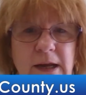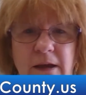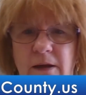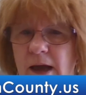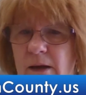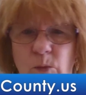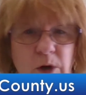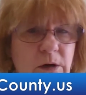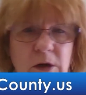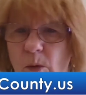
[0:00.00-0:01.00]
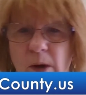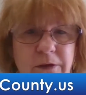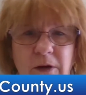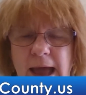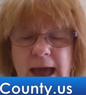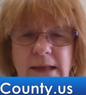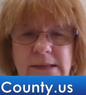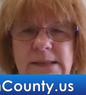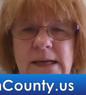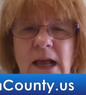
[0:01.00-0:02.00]
I, I wear no other
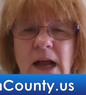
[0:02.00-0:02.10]
hats